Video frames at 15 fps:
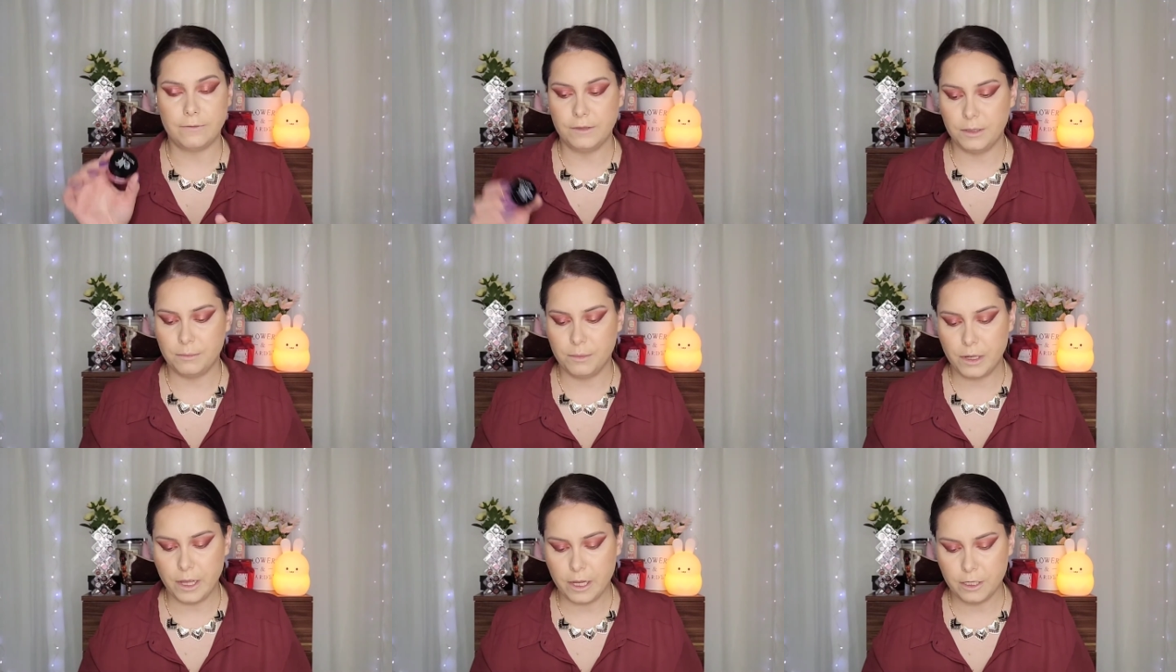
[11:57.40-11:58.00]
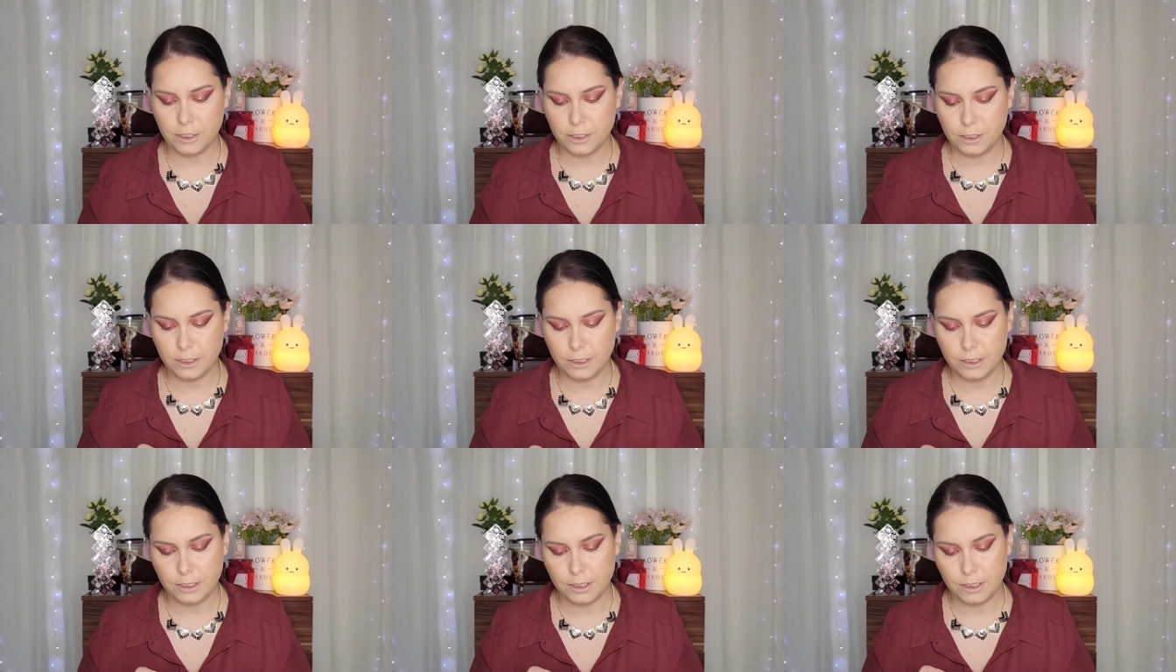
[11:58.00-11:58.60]
the blush.
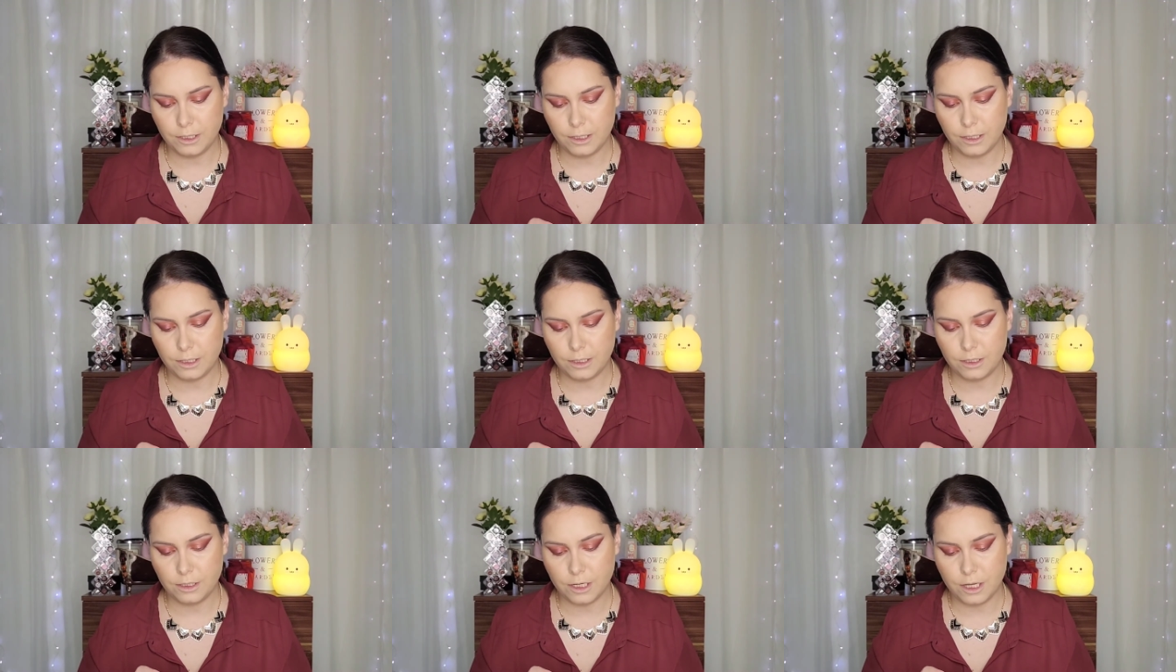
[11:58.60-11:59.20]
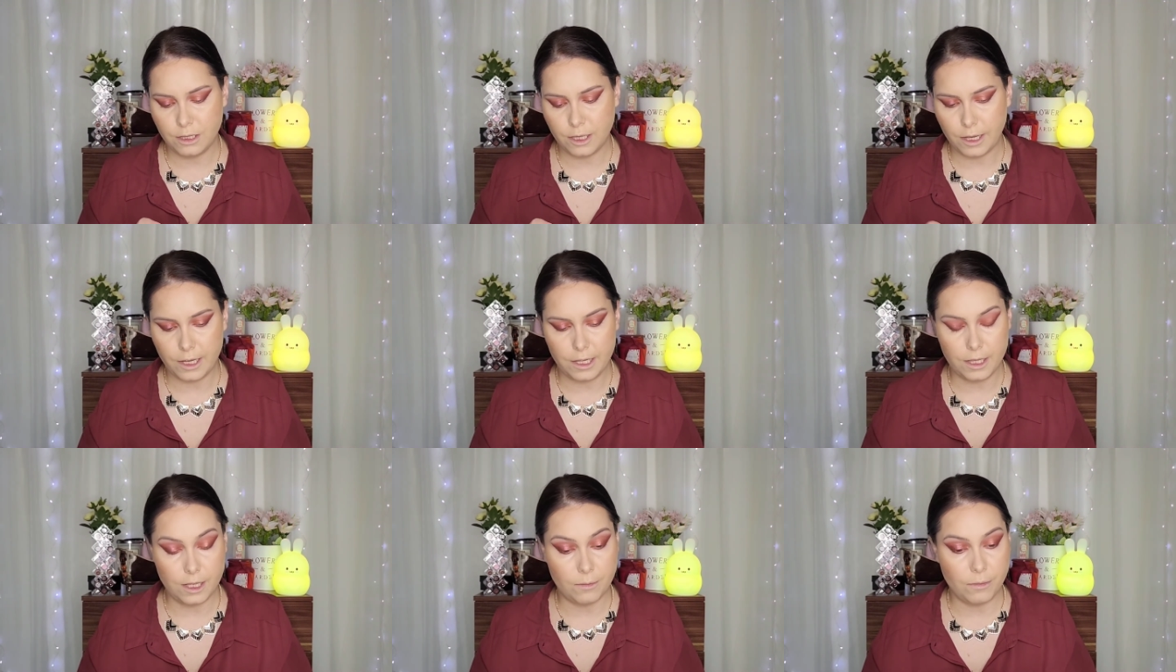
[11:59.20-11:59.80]
This is in the shade
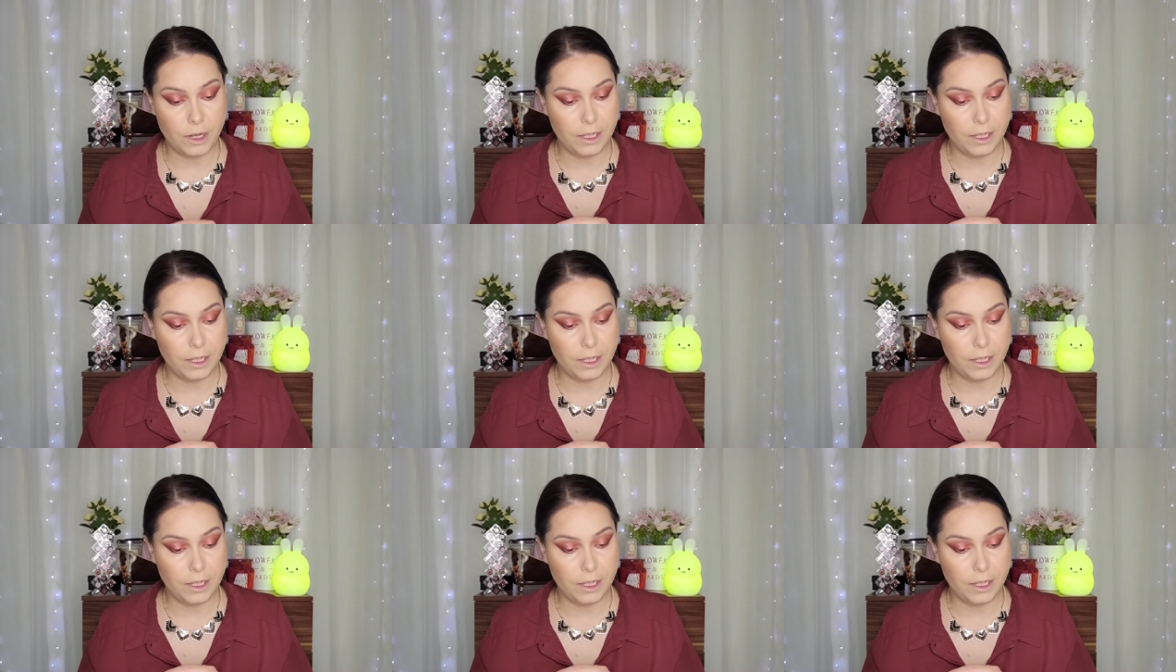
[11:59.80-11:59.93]
Tahiti. By